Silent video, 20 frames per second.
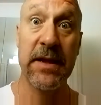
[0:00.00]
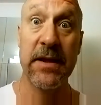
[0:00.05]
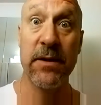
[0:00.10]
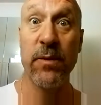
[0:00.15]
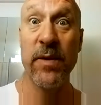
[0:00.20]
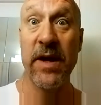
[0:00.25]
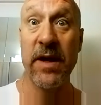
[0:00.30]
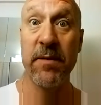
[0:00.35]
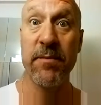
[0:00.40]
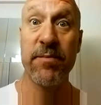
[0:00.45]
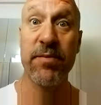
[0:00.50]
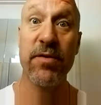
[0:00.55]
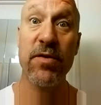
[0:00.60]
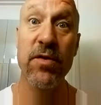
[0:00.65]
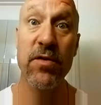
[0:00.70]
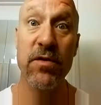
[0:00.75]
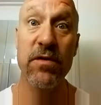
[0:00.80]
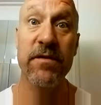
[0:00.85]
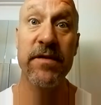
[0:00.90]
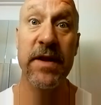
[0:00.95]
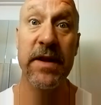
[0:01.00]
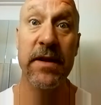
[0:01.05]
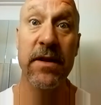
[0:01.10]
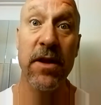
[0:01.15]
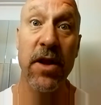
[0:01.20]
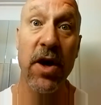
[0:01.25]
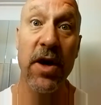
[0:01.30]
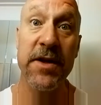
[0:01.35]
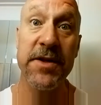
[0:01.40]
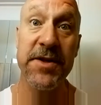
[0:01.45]
that we can prove that
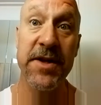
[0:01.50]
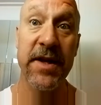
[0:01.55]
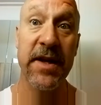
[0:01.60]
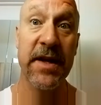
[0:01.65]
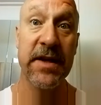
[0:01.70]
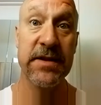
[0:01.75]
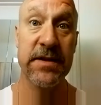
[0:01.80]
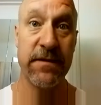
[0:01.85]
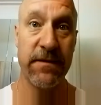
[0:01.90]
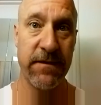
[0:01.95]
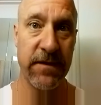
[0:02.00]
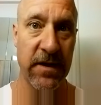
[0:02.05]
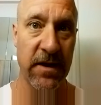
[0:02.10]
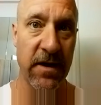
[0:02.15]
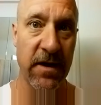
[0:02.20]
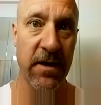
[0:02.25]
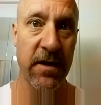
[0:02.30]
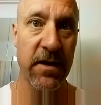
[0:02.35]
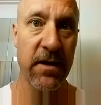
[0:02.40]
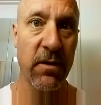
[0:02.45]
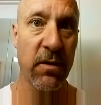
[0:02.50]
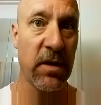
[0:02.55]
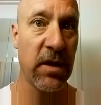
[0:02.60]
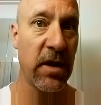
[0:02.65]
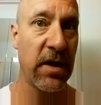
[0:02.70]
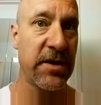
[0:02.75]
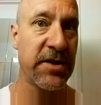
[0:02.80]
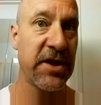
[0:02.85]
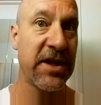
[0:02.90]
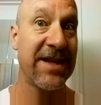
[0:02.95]
logic is flawed or
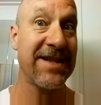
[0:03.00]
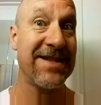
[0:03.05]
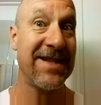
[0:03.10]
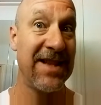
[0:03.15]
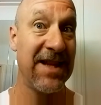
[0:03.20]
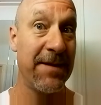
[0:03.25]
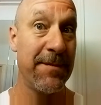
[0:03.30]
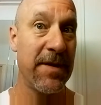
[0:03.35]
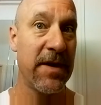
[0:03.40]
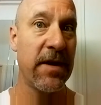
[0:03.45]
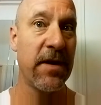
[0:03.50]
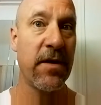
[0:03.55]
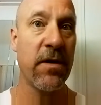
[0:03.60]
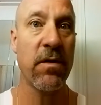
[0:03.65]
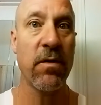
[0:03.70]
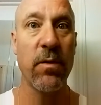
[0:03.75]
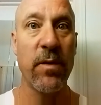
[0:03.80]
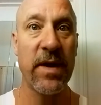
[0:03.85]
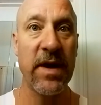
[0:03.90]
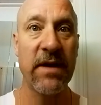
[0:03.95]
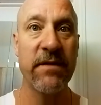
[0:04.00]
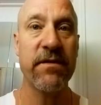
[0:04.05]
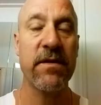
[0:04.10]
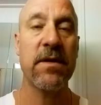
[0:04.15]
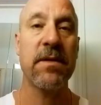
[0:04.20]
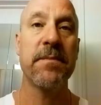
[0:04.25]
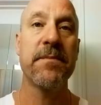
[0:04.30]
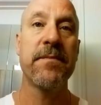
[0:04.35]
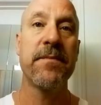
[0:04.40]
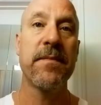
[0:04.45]
logic is limited or
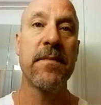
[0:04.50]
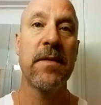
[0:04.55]
whatever.